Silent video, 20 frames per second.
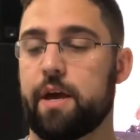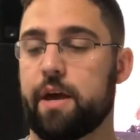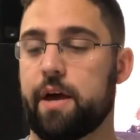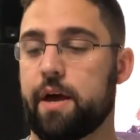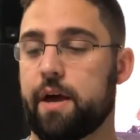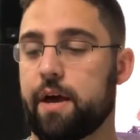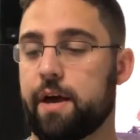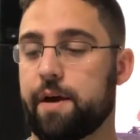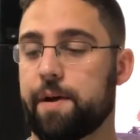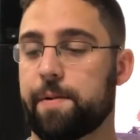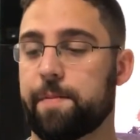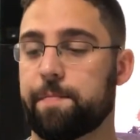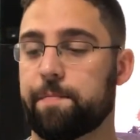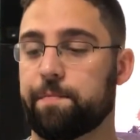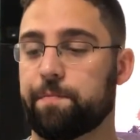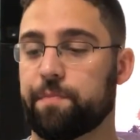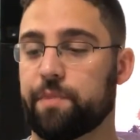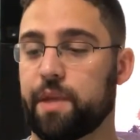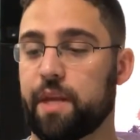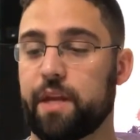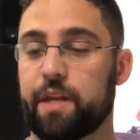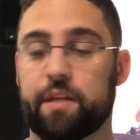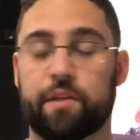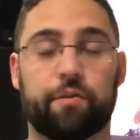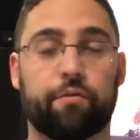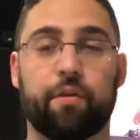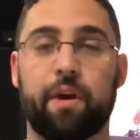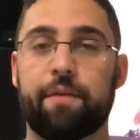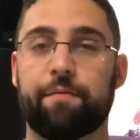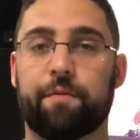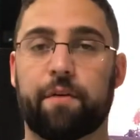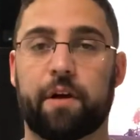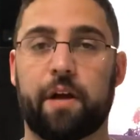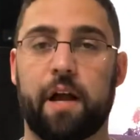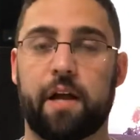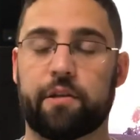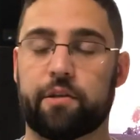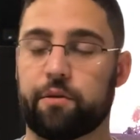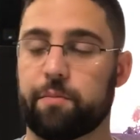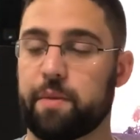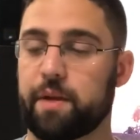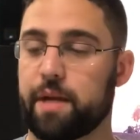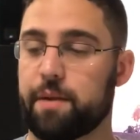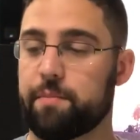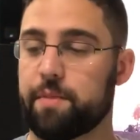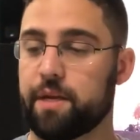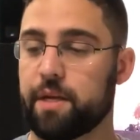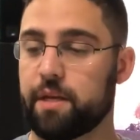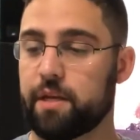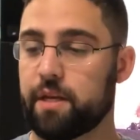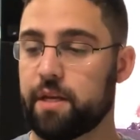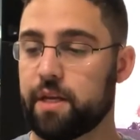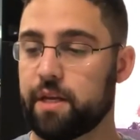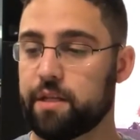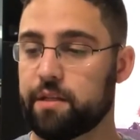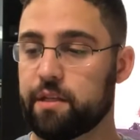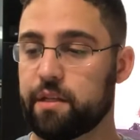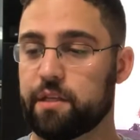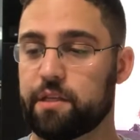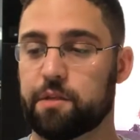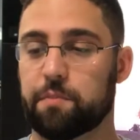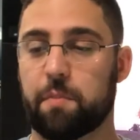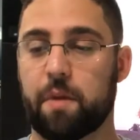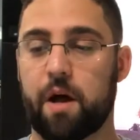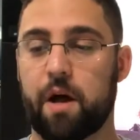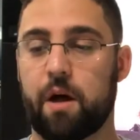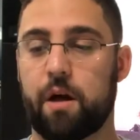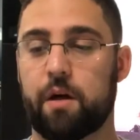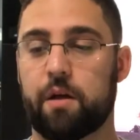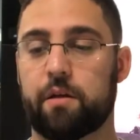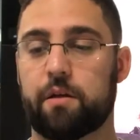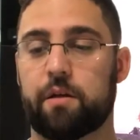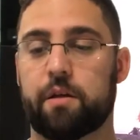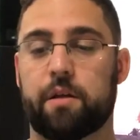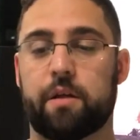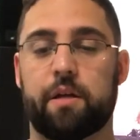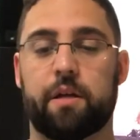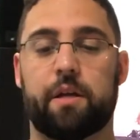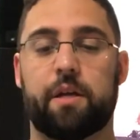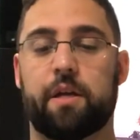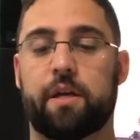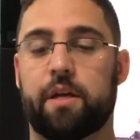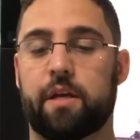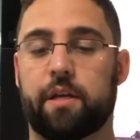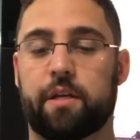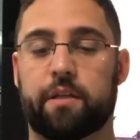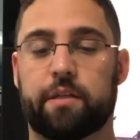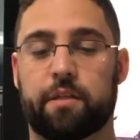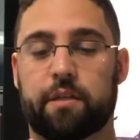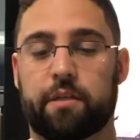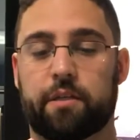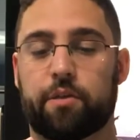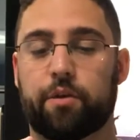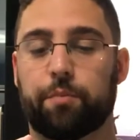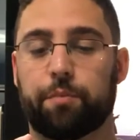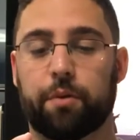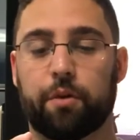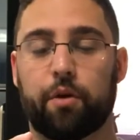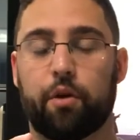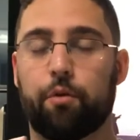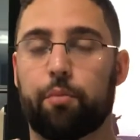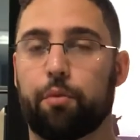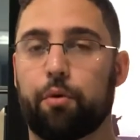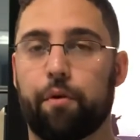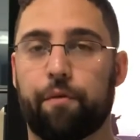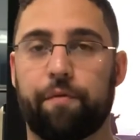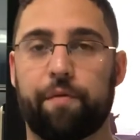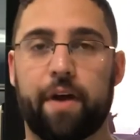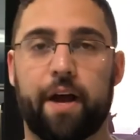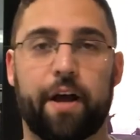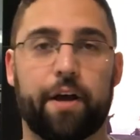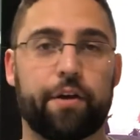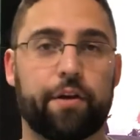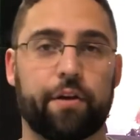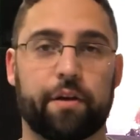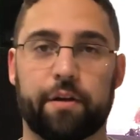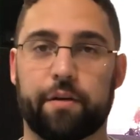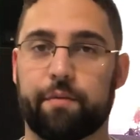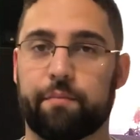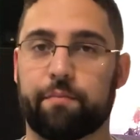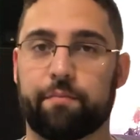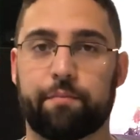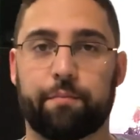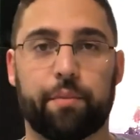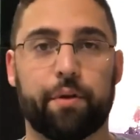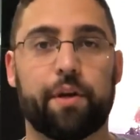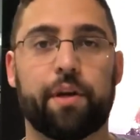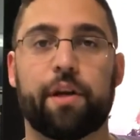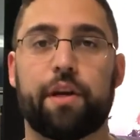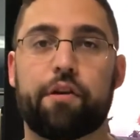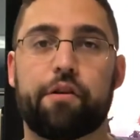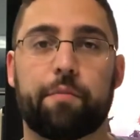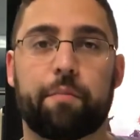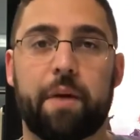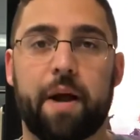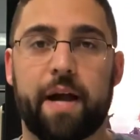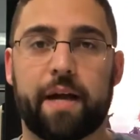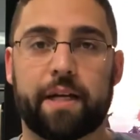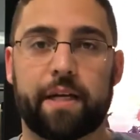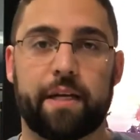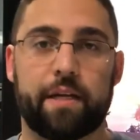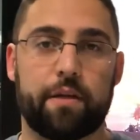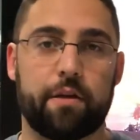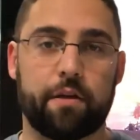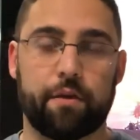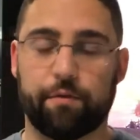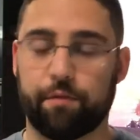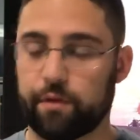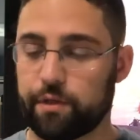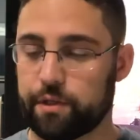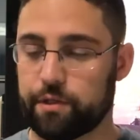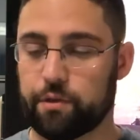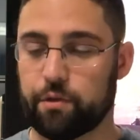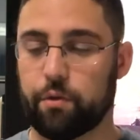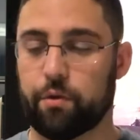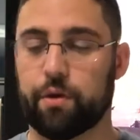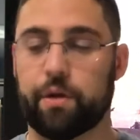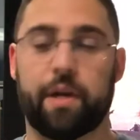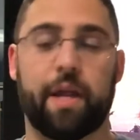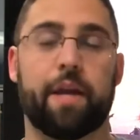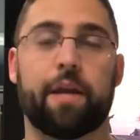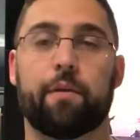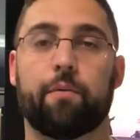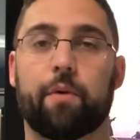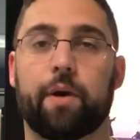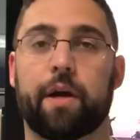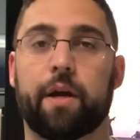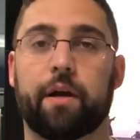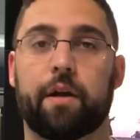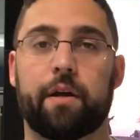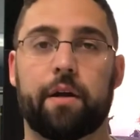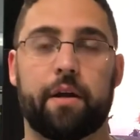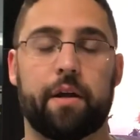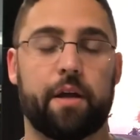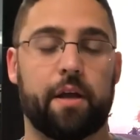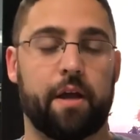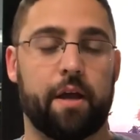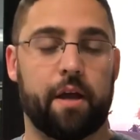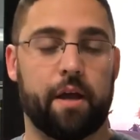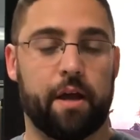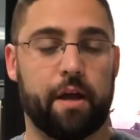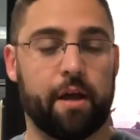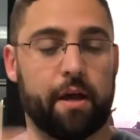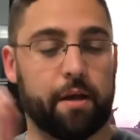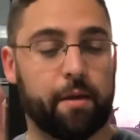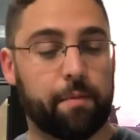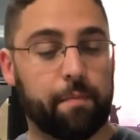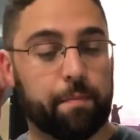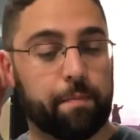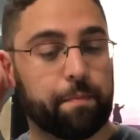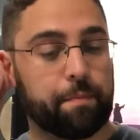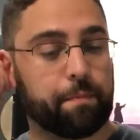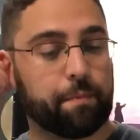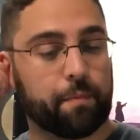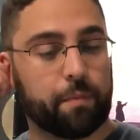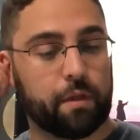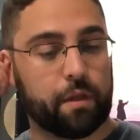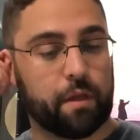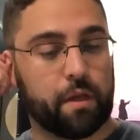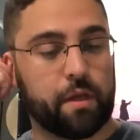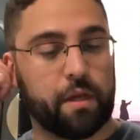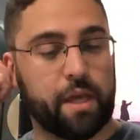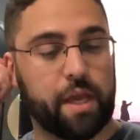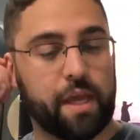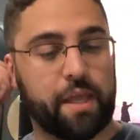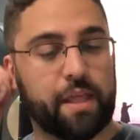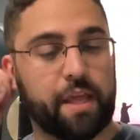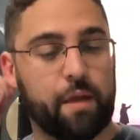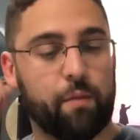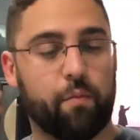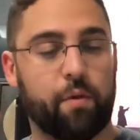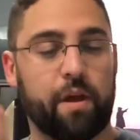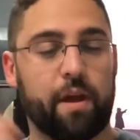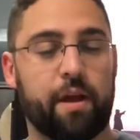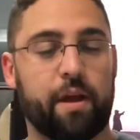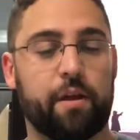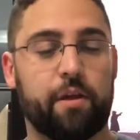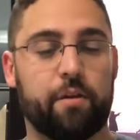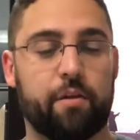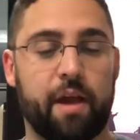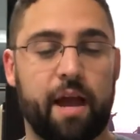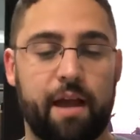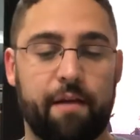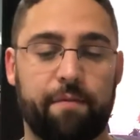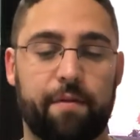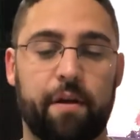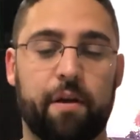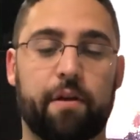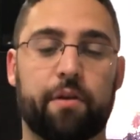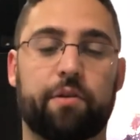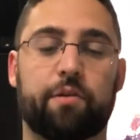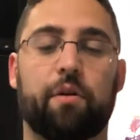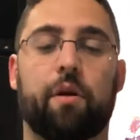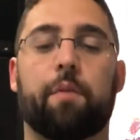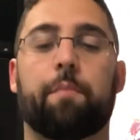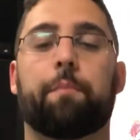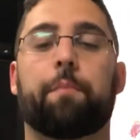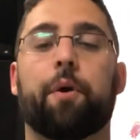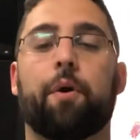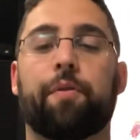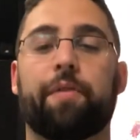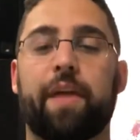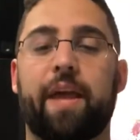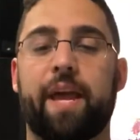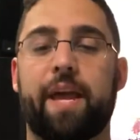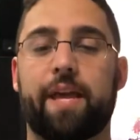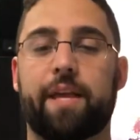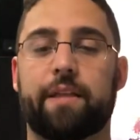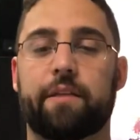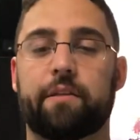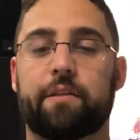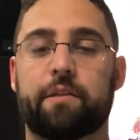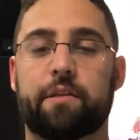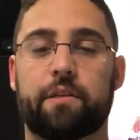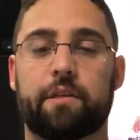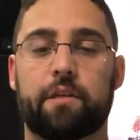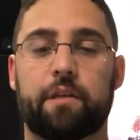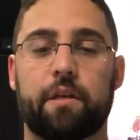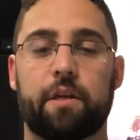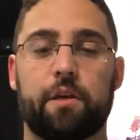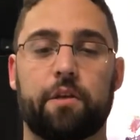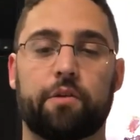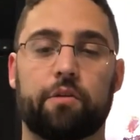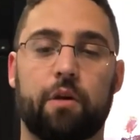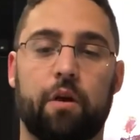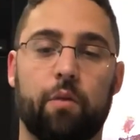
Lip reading: And it's great for costuming. I mean, it's small, it's a super low profile. You can put it in your pocket. You can really store it anywhere. And then what you have here, so on both ends, so